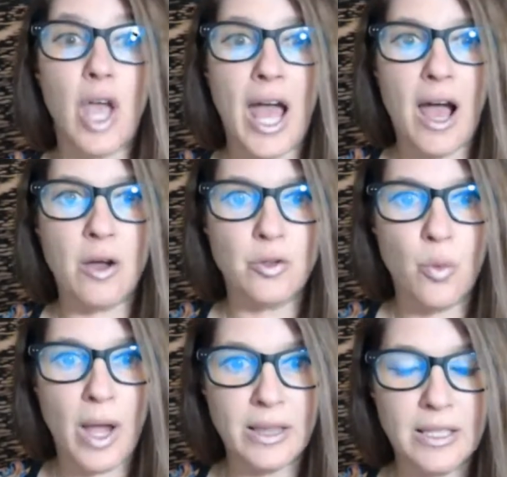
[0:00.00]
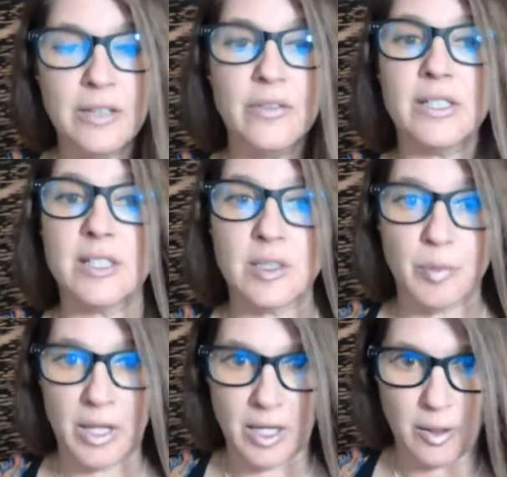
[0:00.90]
how do I live as a
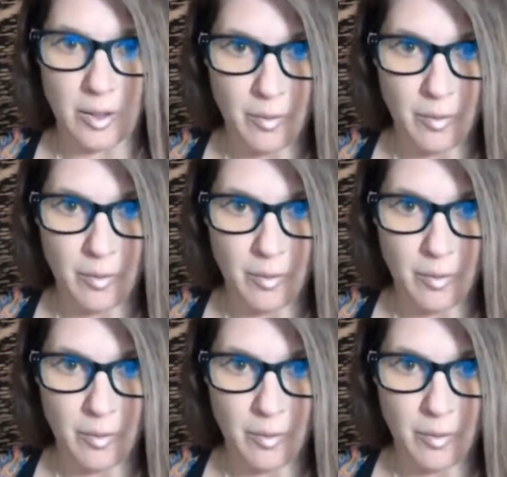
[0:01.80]
splenic